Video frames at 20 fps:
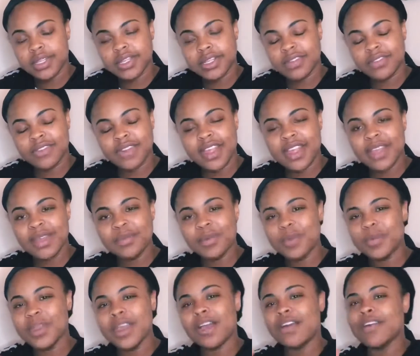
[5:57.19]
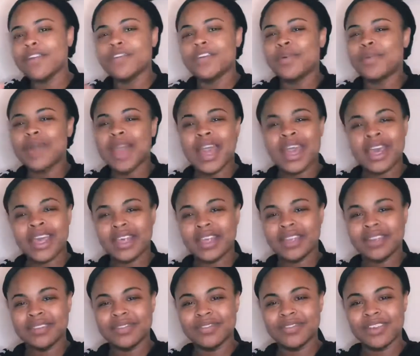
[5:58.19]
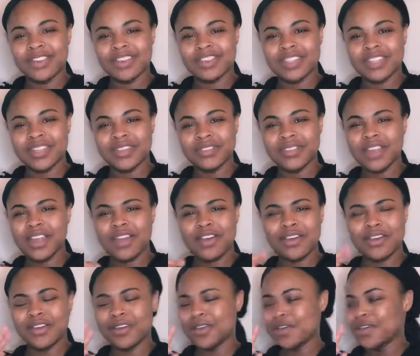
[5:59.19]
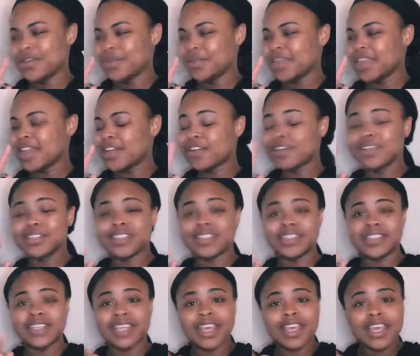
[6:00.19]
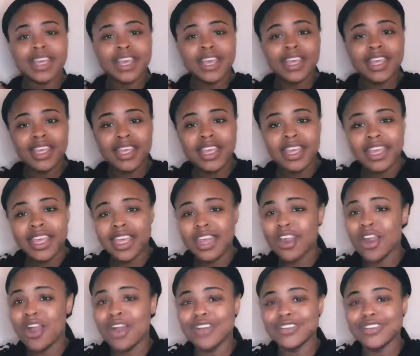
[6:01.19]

right? But we're not gonna feel bad for ourselves. We're not gonna sit in our